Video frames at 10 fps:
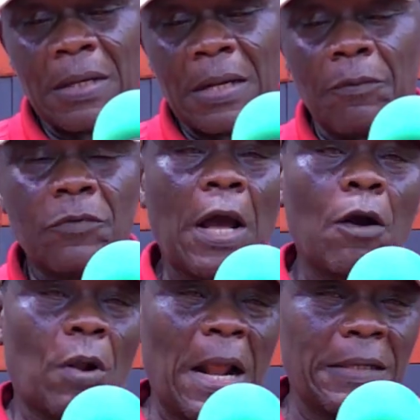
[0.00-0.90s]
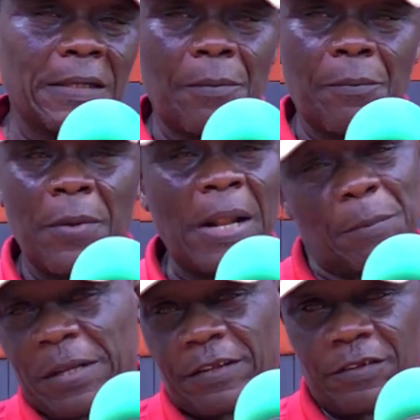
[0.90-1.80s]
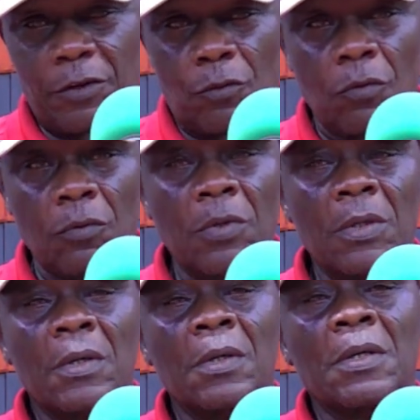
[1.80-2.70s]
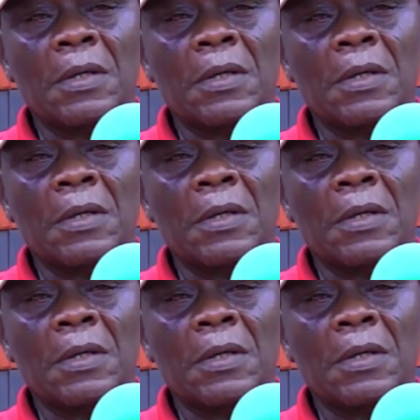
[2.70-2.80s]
I'm sir, I call idea, men are meeting him.